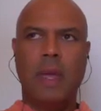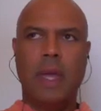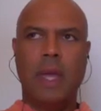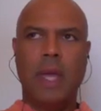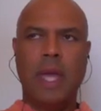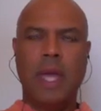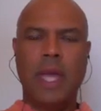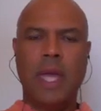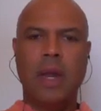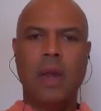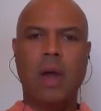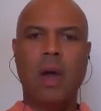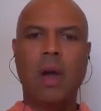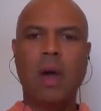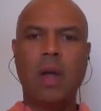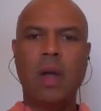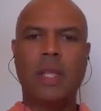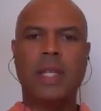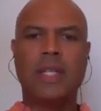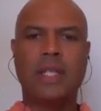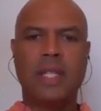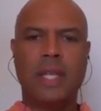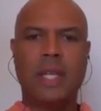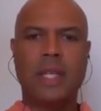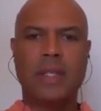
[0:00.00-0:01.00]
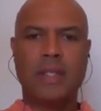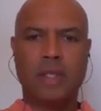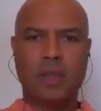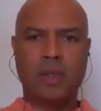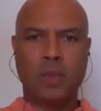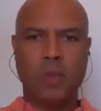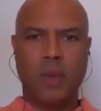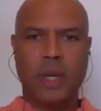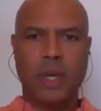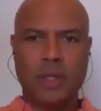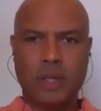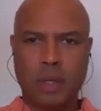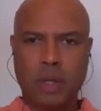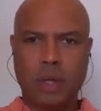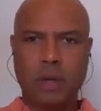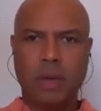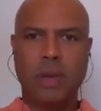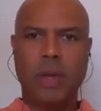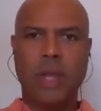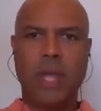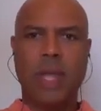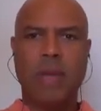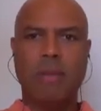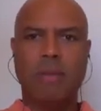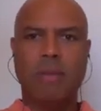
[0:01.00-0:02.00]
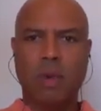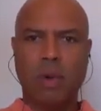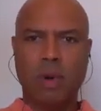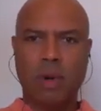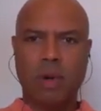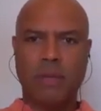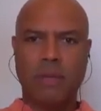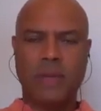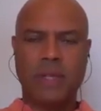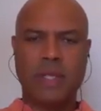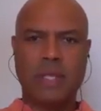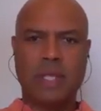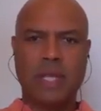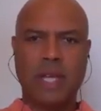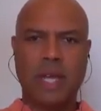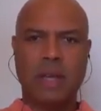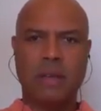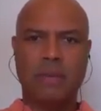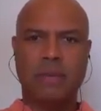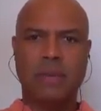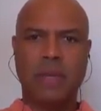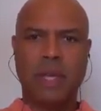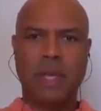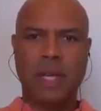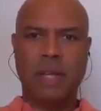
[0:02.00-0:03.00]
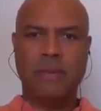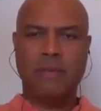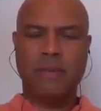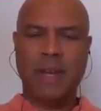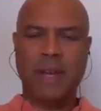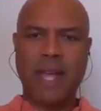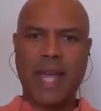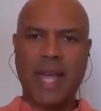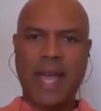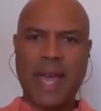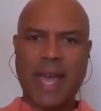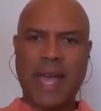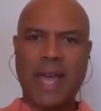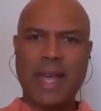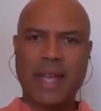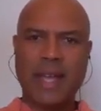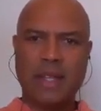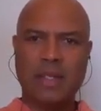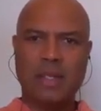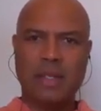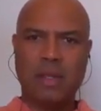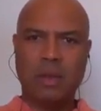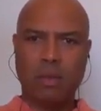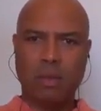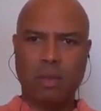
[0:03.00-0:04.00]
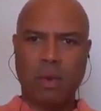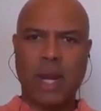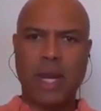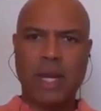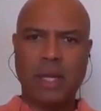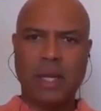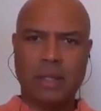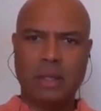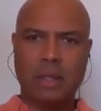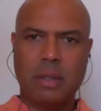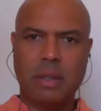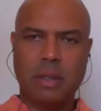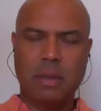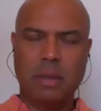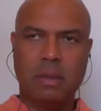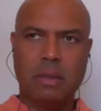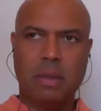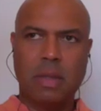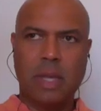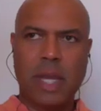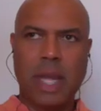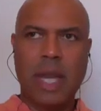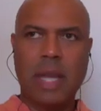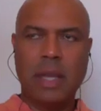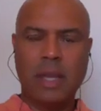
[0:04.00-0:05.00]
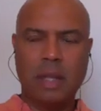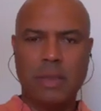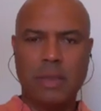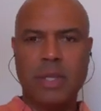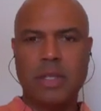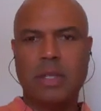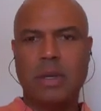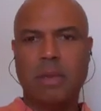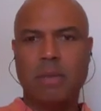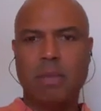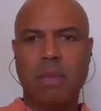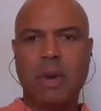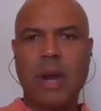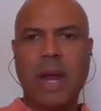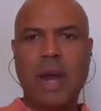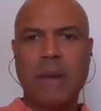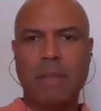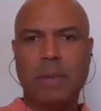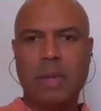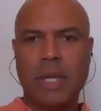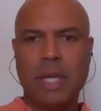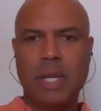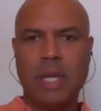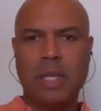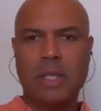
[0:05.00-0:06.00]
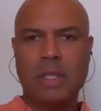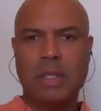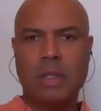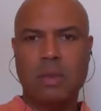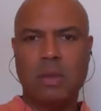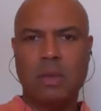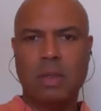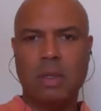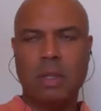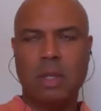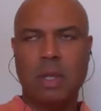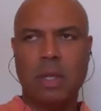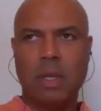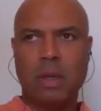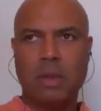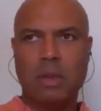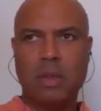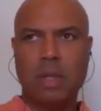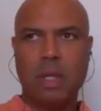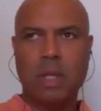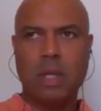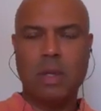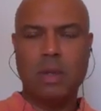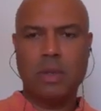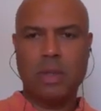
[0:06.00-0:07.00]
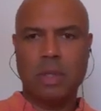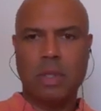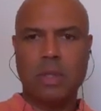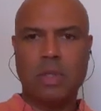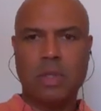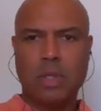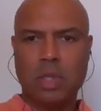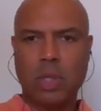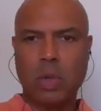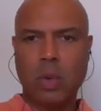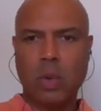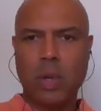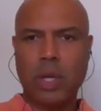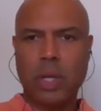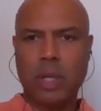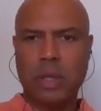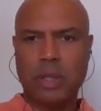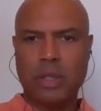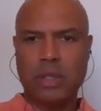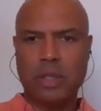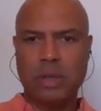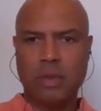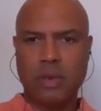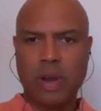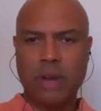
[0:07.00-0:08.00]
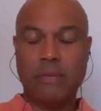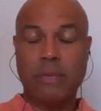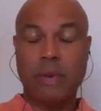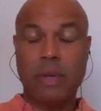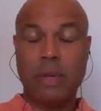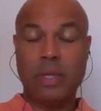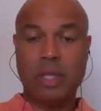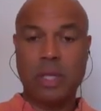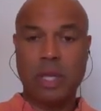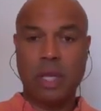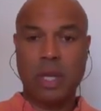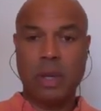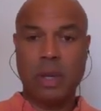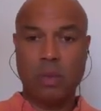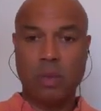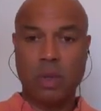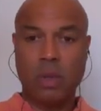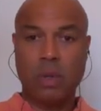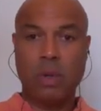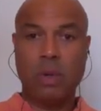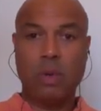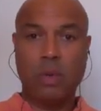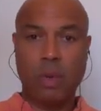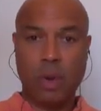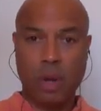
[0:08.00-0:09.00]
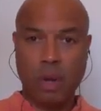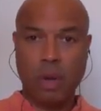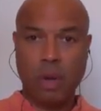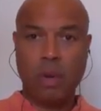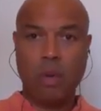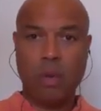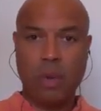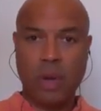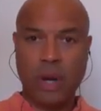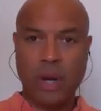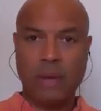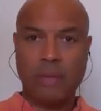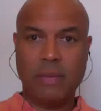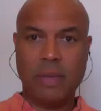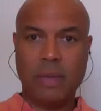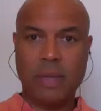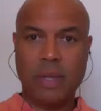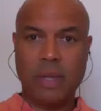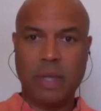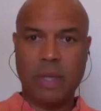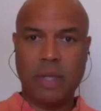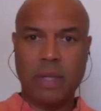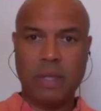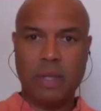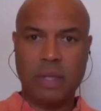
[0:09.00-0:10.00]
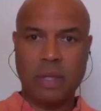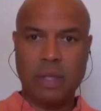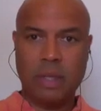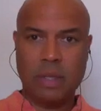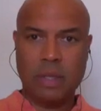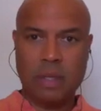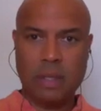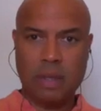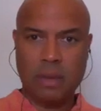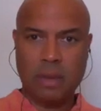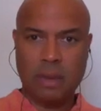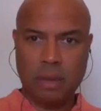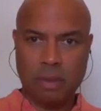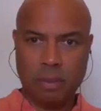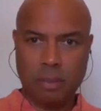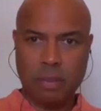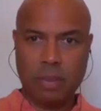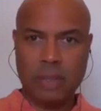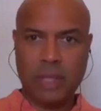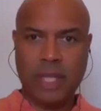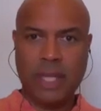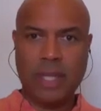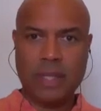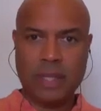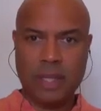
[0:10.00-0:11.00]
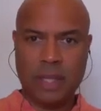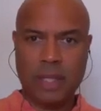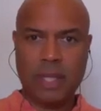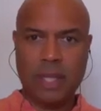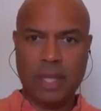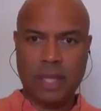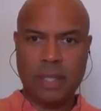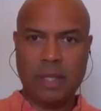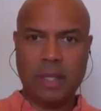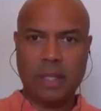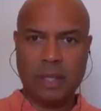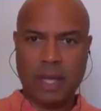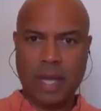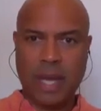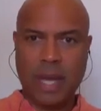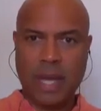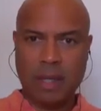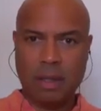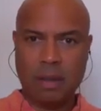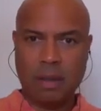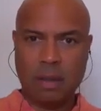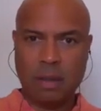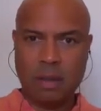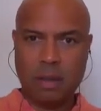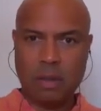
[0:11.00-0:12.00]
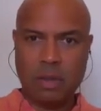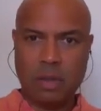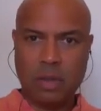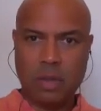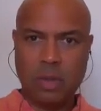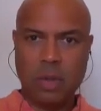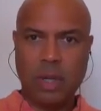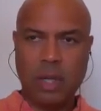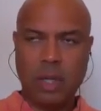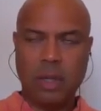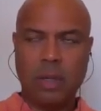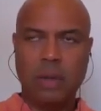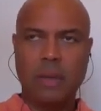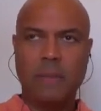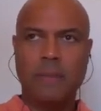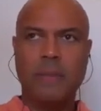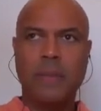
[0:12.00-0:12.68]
And all it does is want to create more of itself. And if it has the right elements and properties, to use a soil as a reference, it will grow whatever is implanted in that soil.